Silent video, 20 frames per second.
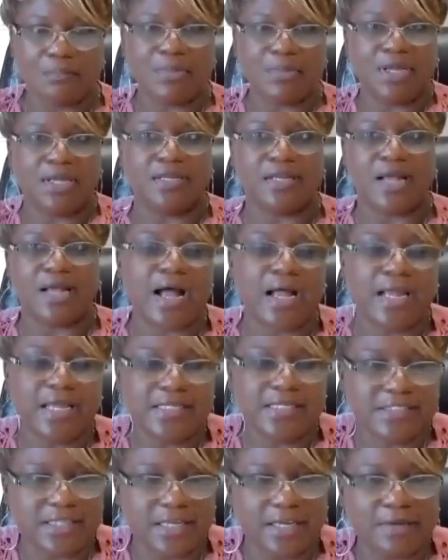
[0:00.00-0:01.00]
But
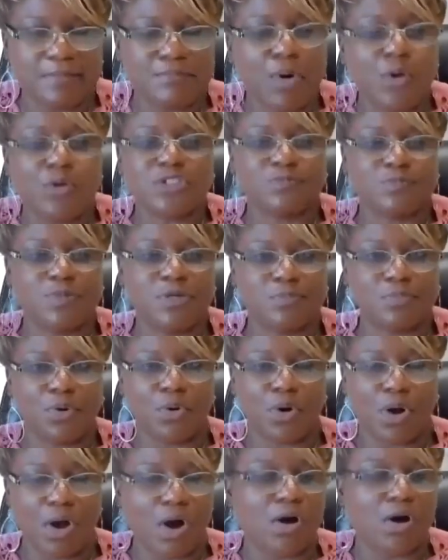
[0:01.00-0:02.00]
I say most
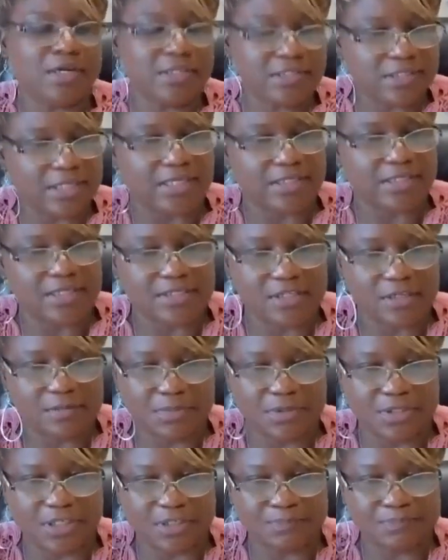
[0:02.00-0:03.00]
people aren't that
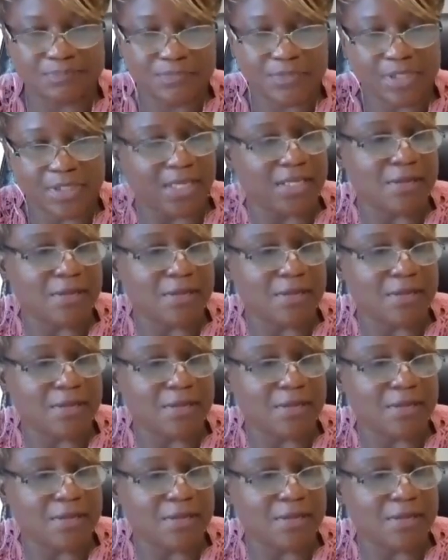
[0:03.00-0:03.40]
disciplined,